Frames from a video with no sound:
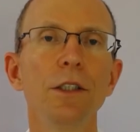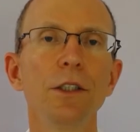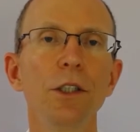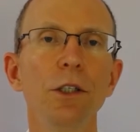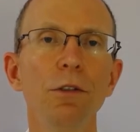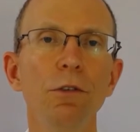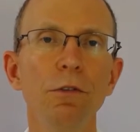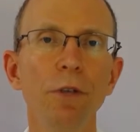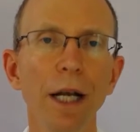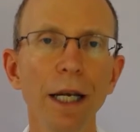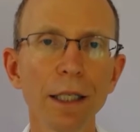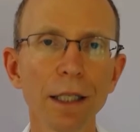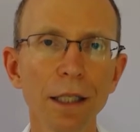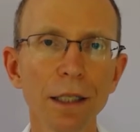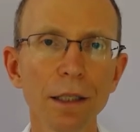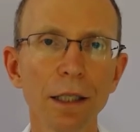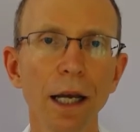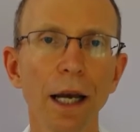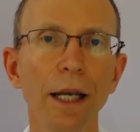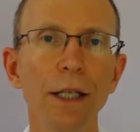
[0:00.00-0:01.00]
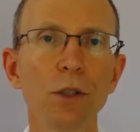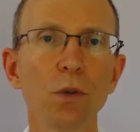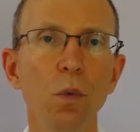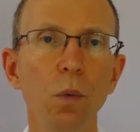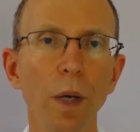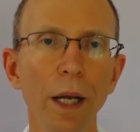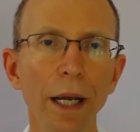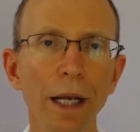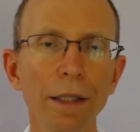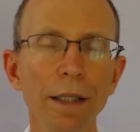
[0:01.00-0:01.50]
to recognize
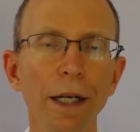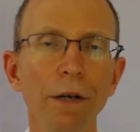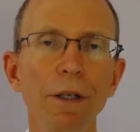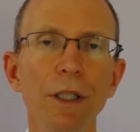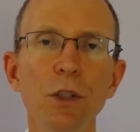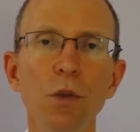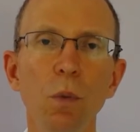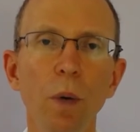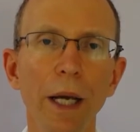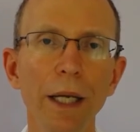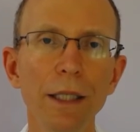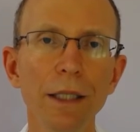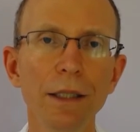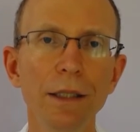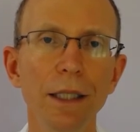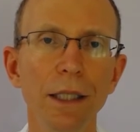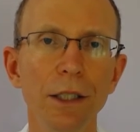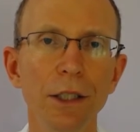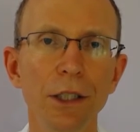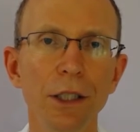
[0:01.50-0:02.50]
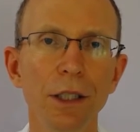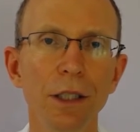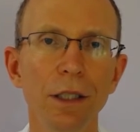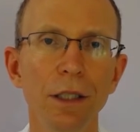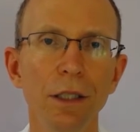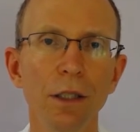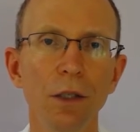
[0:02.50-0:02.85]
where there is wastage,